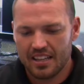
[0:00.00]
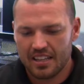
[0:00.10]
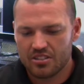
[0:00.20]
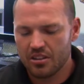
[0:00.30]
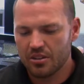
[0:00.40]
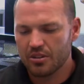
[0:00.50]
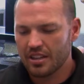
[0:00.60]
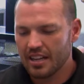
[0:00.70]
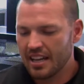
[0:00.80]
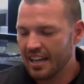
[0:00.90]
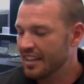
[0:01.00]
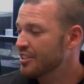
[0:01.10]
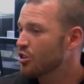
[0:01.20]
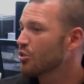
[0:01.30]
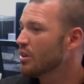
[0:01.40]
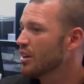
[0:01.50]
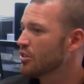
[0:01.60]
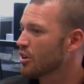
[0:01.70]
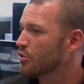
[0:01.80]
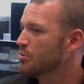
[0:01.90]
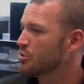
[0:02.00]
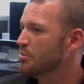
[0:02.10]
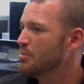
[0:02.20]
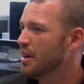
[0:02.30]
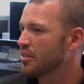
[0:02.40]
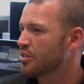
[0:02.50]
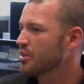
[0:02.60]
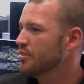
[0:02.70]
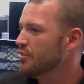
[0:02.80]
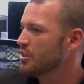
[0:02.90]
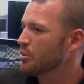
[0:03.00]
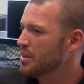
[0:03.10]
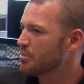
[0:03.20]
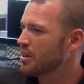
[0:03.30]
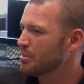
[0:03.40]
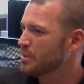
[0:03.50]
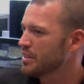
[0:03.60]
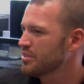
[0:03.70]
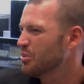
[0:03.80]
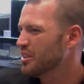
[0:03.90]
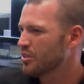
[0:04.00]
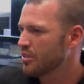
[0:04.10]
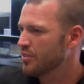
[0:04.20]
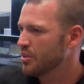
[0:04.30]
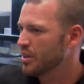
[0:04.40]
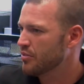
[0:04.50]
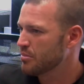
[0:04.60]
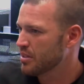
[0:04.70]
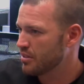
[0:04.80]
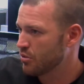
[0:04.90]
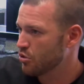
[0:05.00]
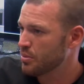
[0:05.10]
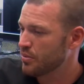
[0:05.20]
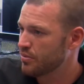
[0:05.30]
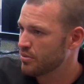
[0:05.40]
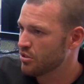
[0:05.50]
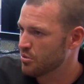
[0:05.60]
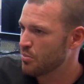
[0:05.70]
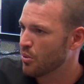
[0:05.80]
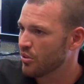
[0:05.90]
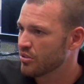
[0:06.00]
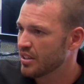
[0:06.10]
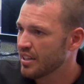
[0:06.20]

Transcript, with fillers: And so I turn around to our group, so I'm about 30 feet away, probably 20 or 30 feet away from the group of Trump supporters.